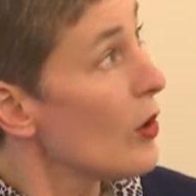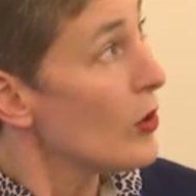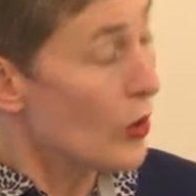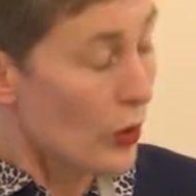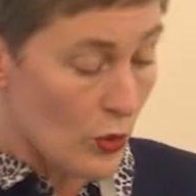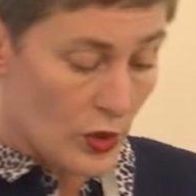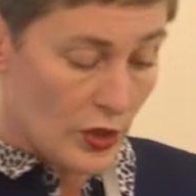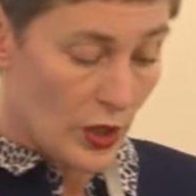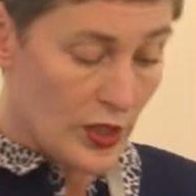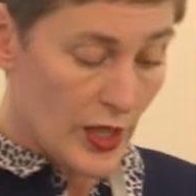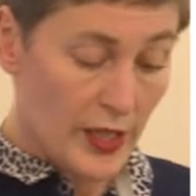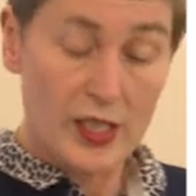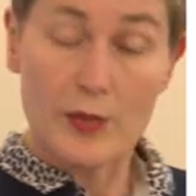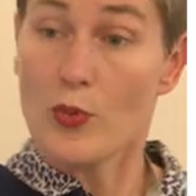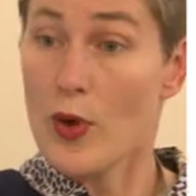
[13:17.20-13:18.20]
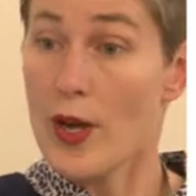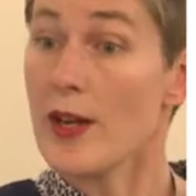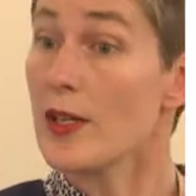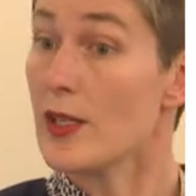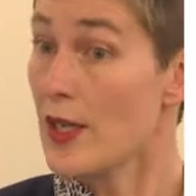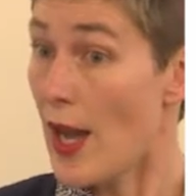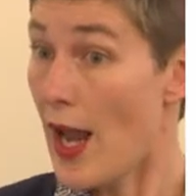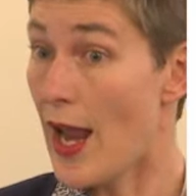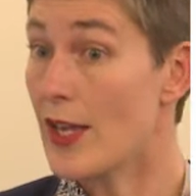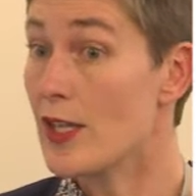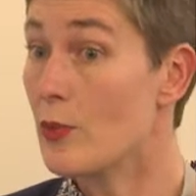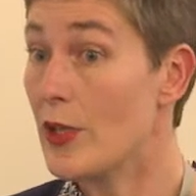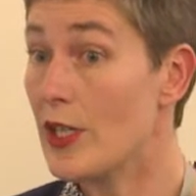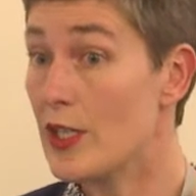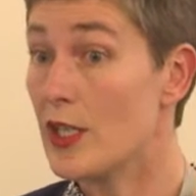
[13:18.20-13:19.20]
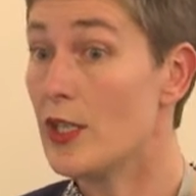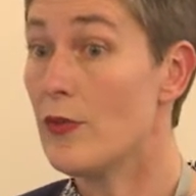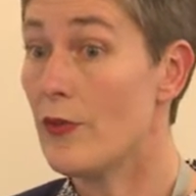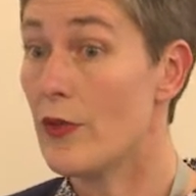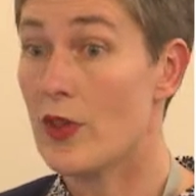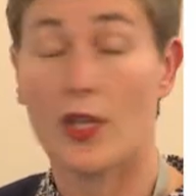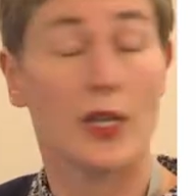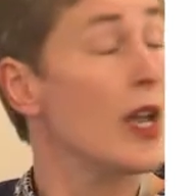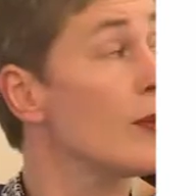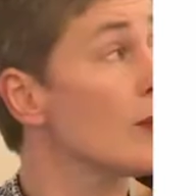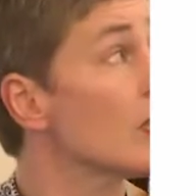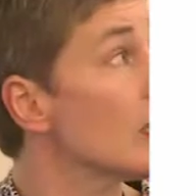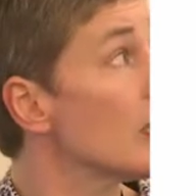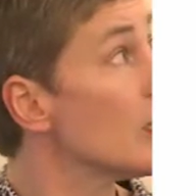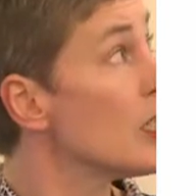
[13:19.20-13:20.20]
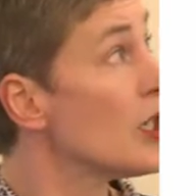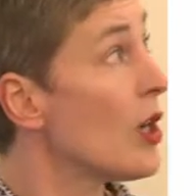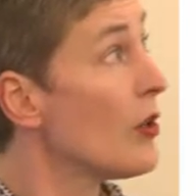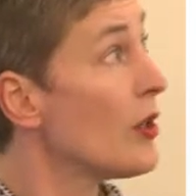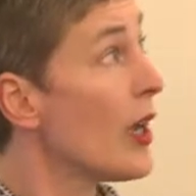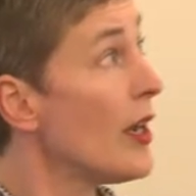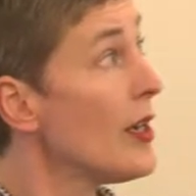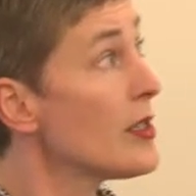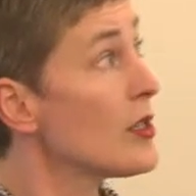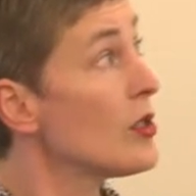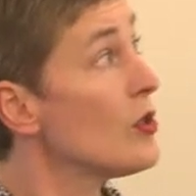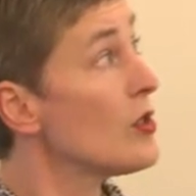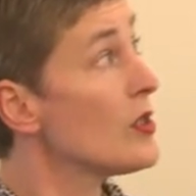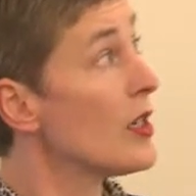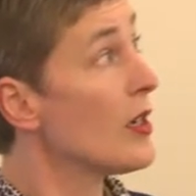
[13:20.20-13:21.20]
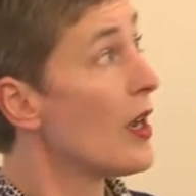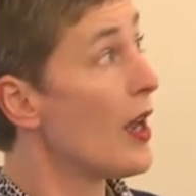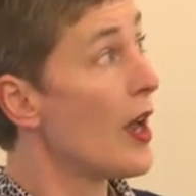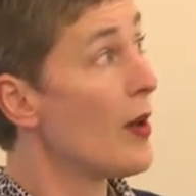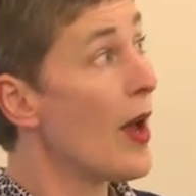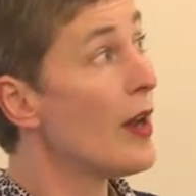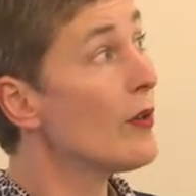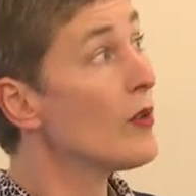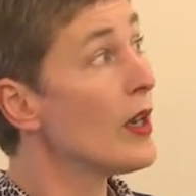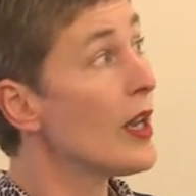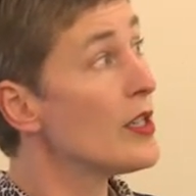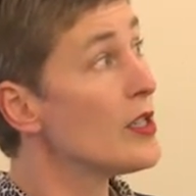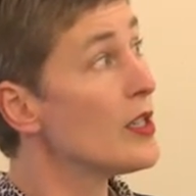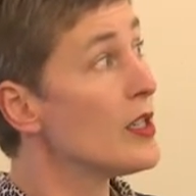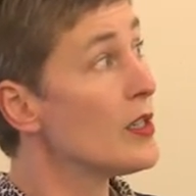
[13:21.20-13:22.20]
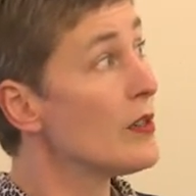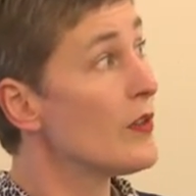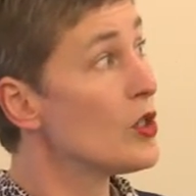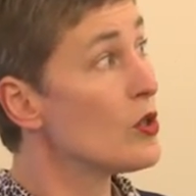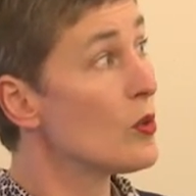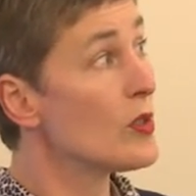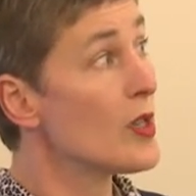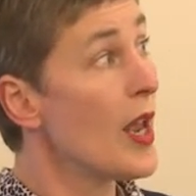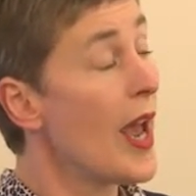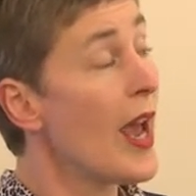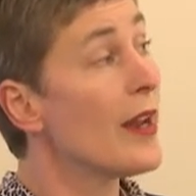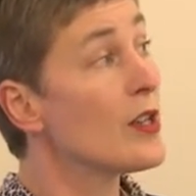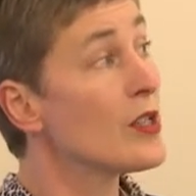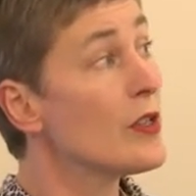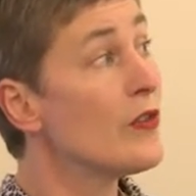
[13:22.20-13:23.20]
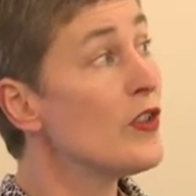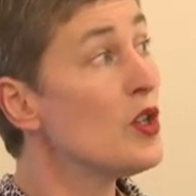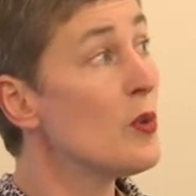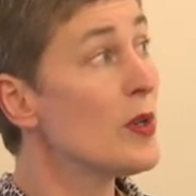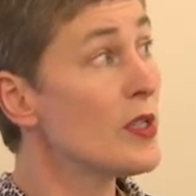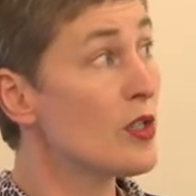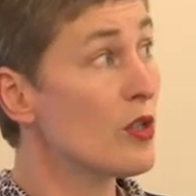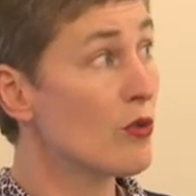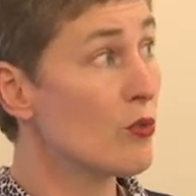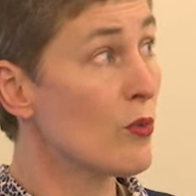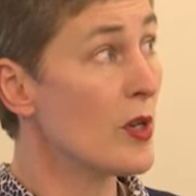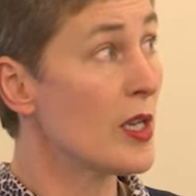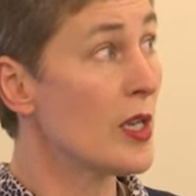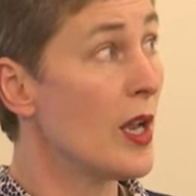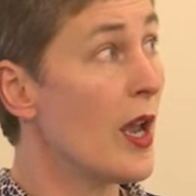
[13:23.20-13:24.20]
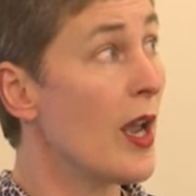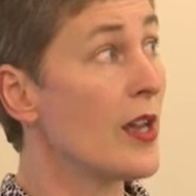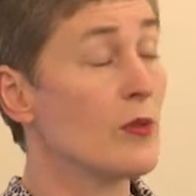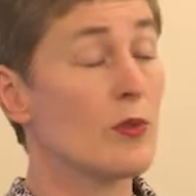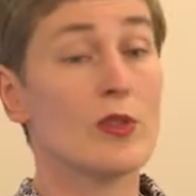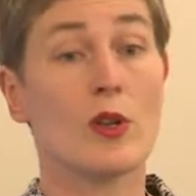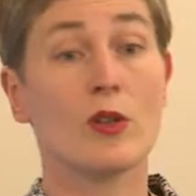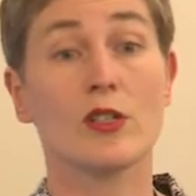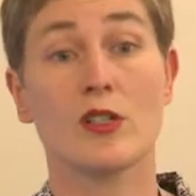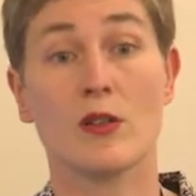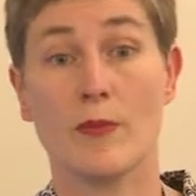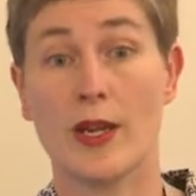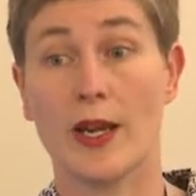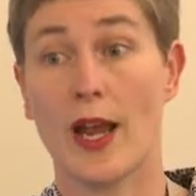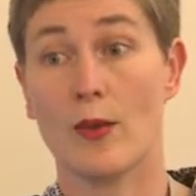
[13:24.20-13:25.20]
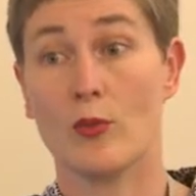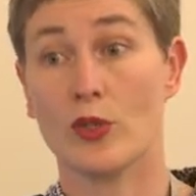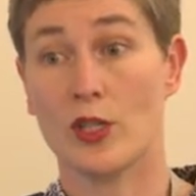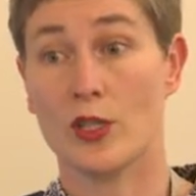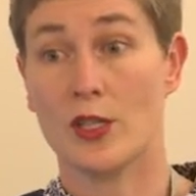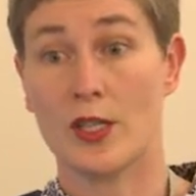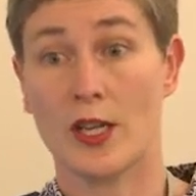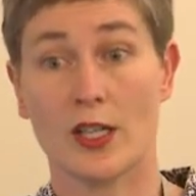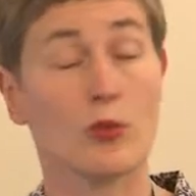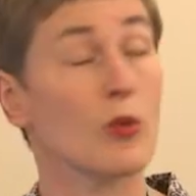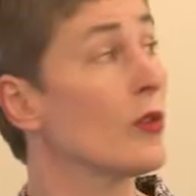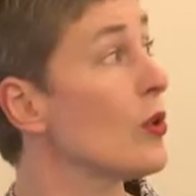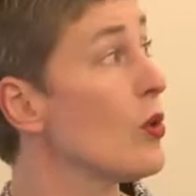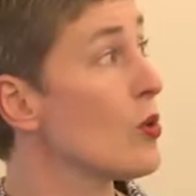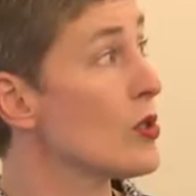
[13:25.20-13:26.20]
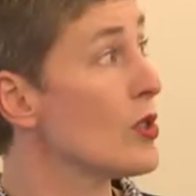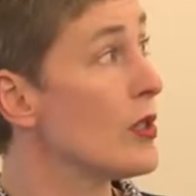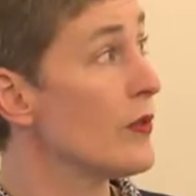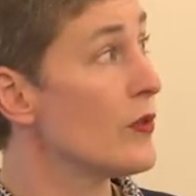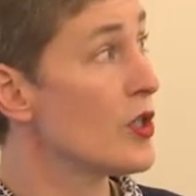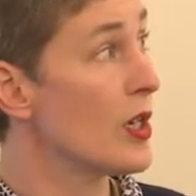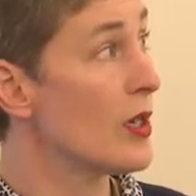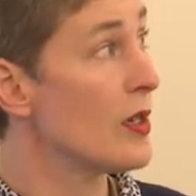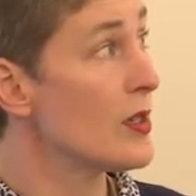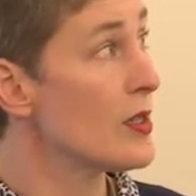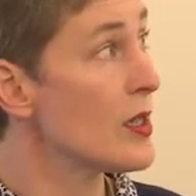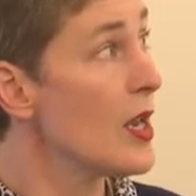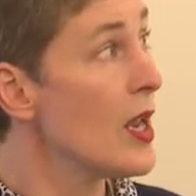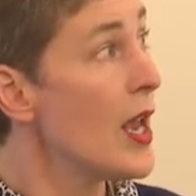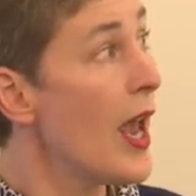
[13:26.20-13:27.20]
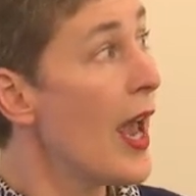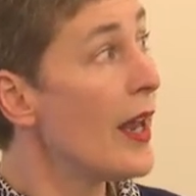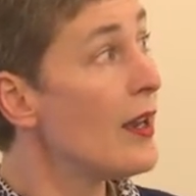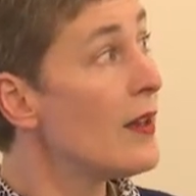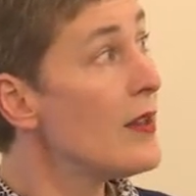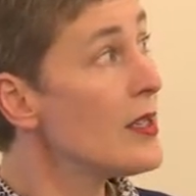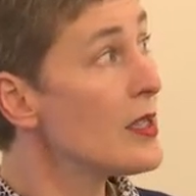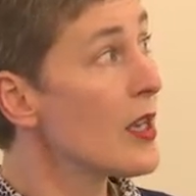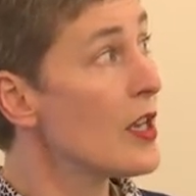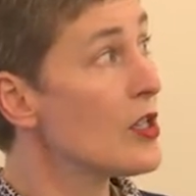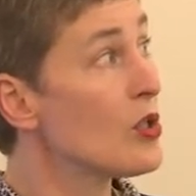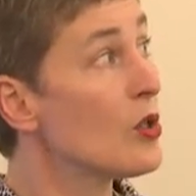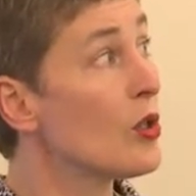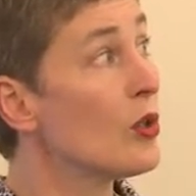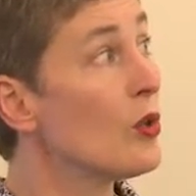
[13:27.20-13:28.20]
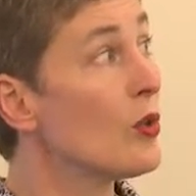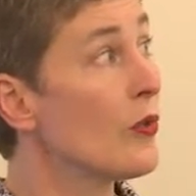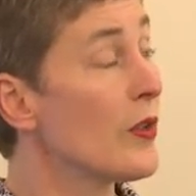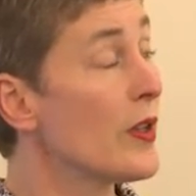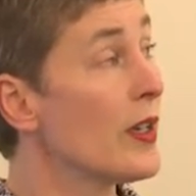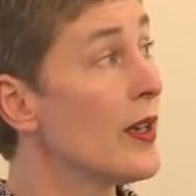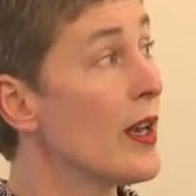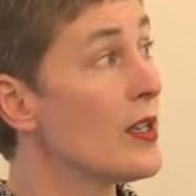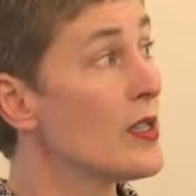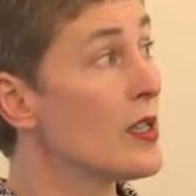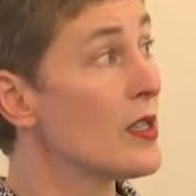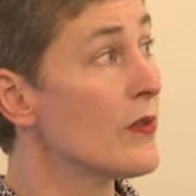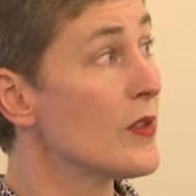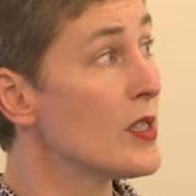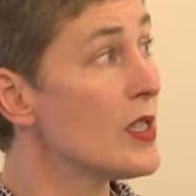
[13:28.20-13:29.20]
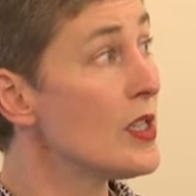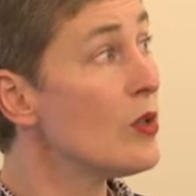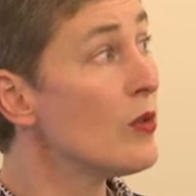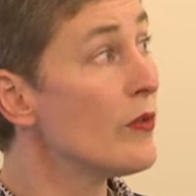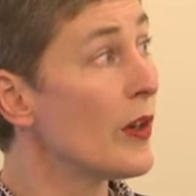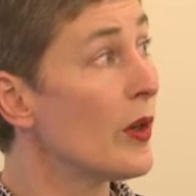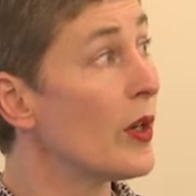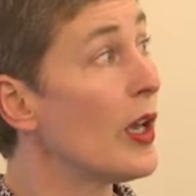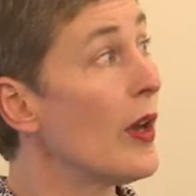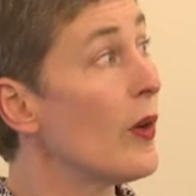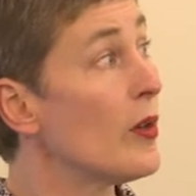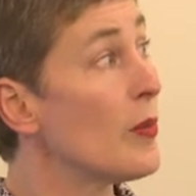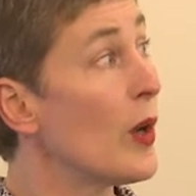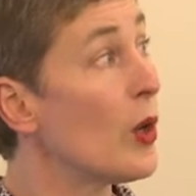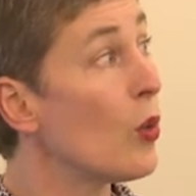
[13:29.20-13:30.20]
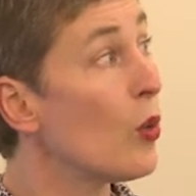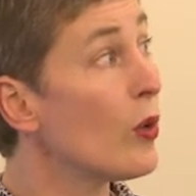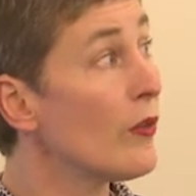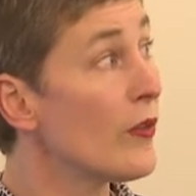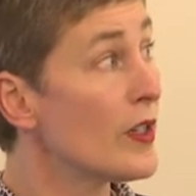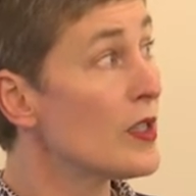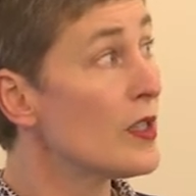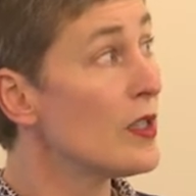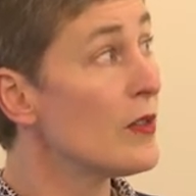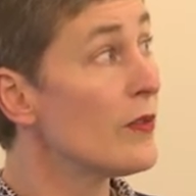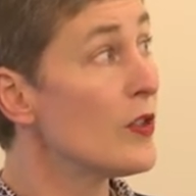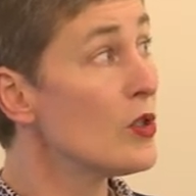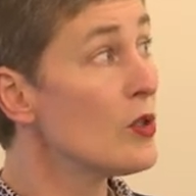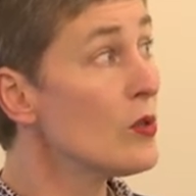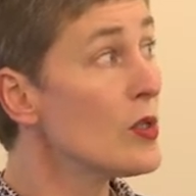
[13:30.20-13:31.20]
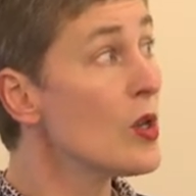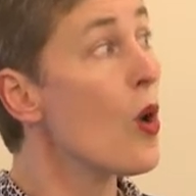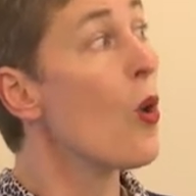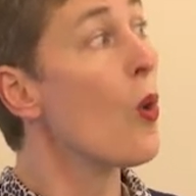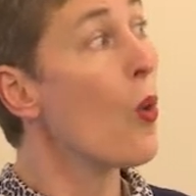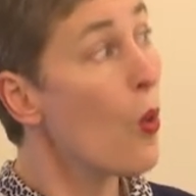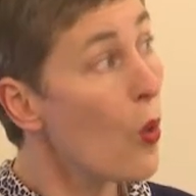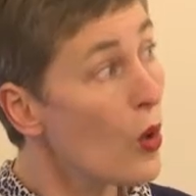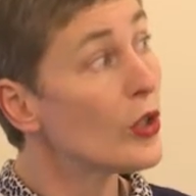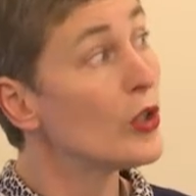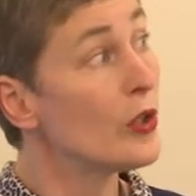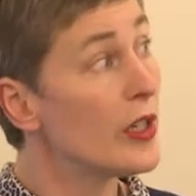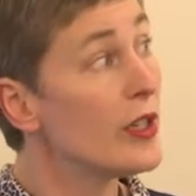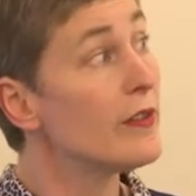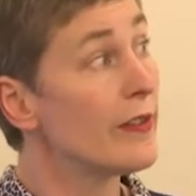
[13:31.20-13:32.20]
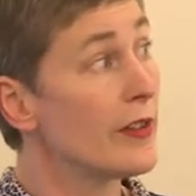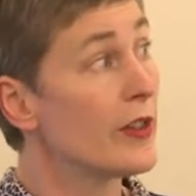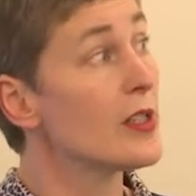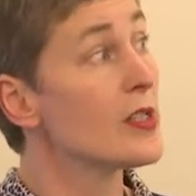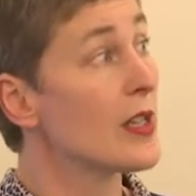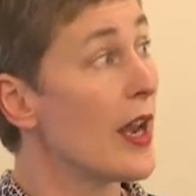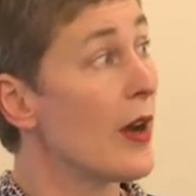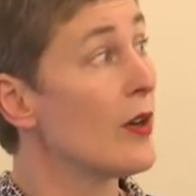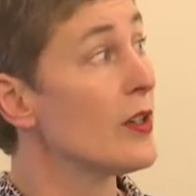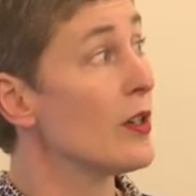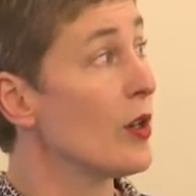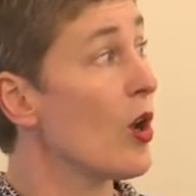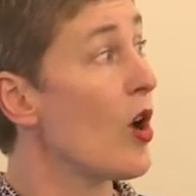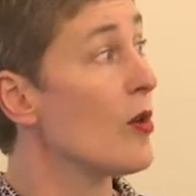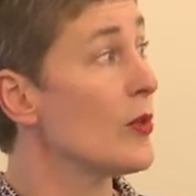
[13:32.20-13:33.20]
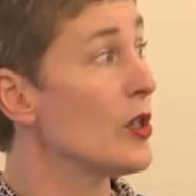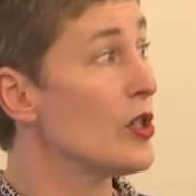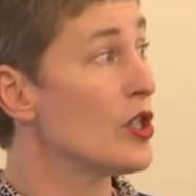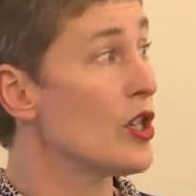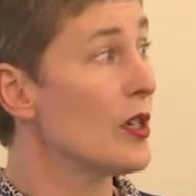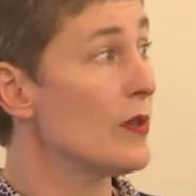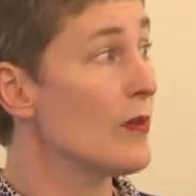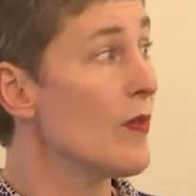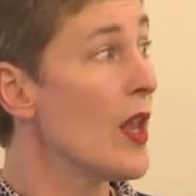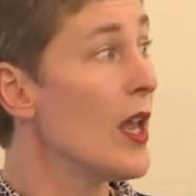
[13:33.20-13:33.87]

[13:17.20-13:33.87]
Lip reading: You can also take sporadics, as we did for the MCTO case, and using unrelated individuals, and as few as 3 has resulted in being able to detect what the causative gene is. And in this case, you can look for the analysis of a single variant carried by all affected individuals or unique variants carried in a common gene.